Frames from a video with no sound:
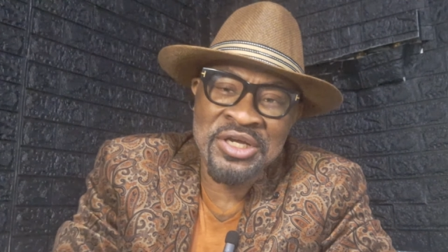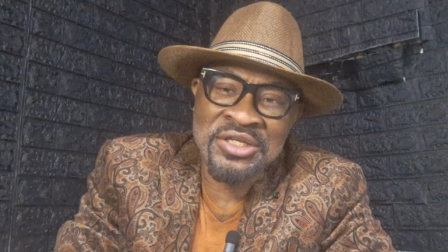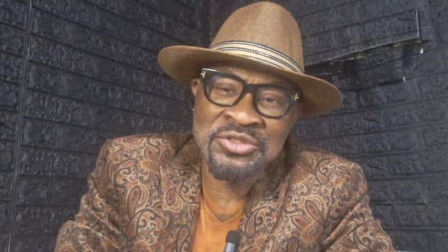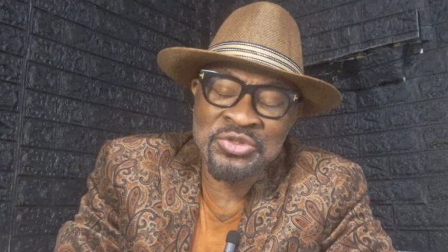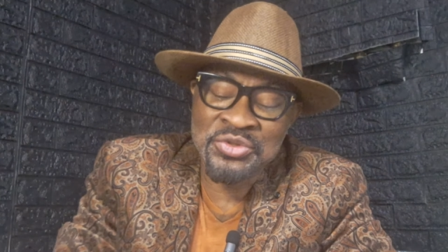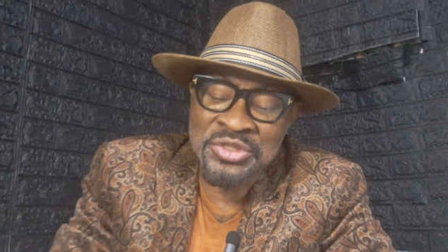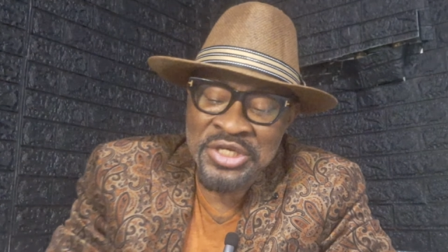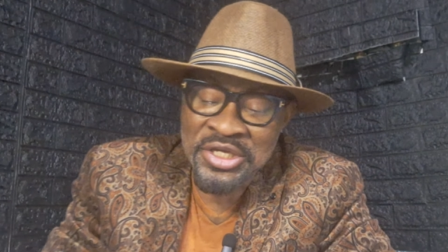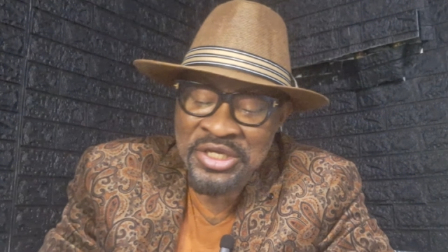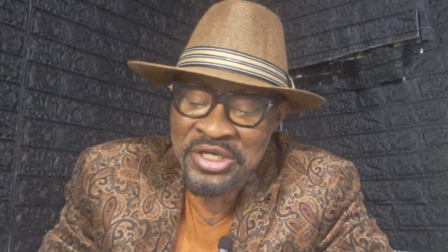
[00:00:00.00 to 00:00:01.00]
And
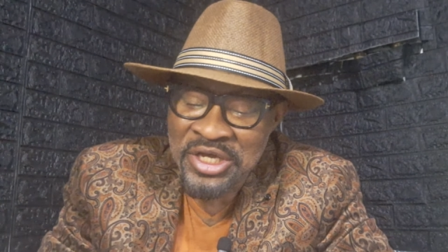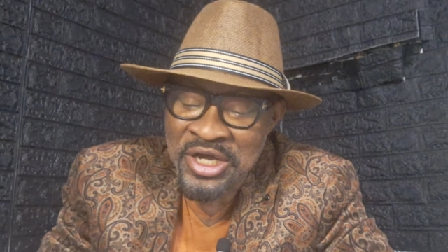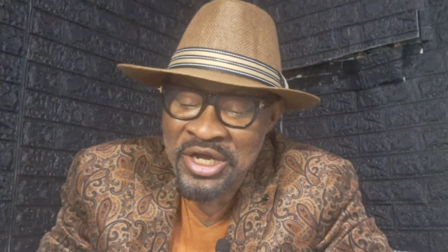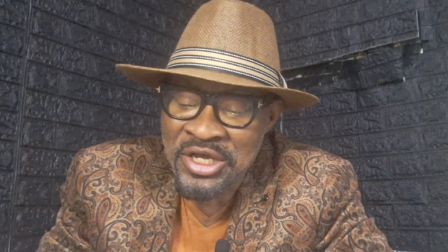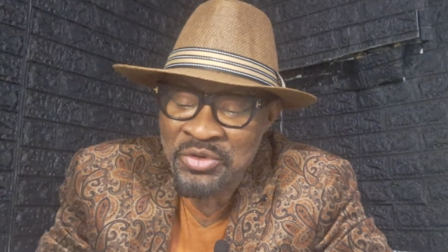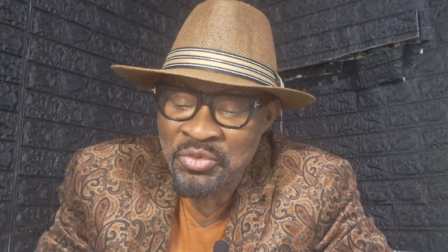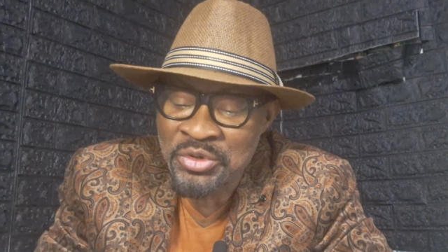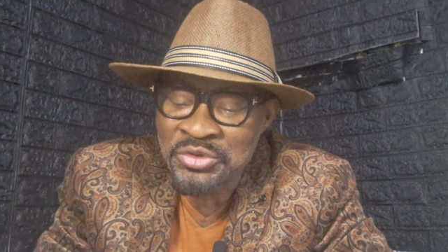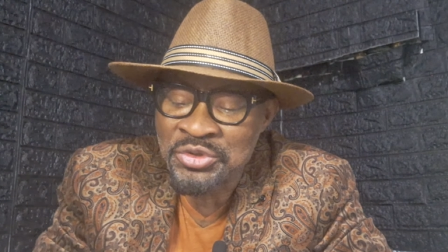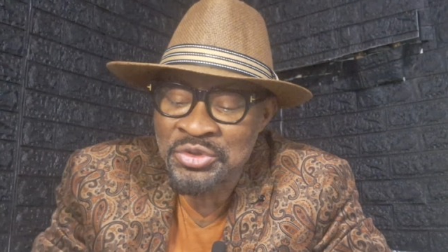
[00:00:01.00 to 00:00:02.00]
today I
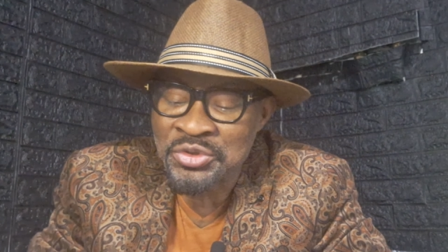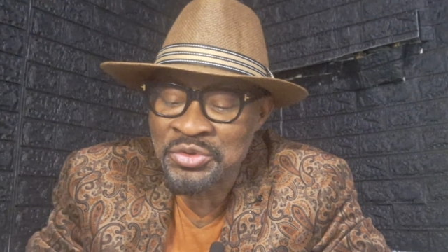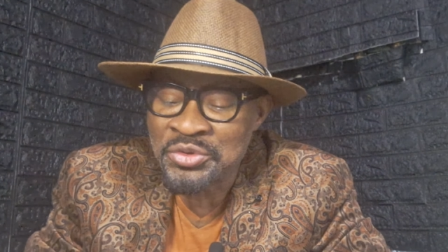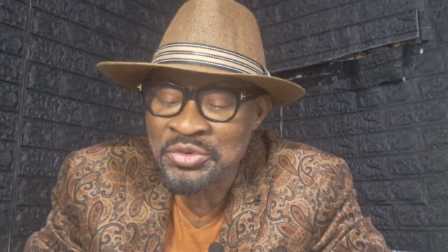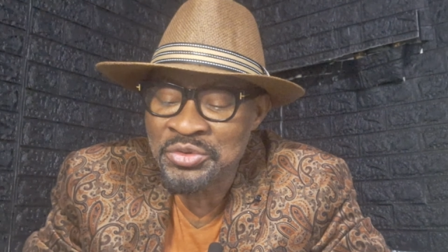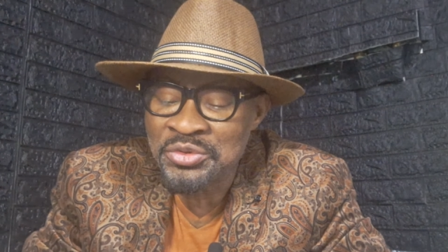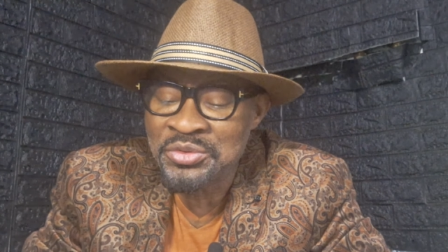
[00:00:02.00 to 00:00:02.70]
want to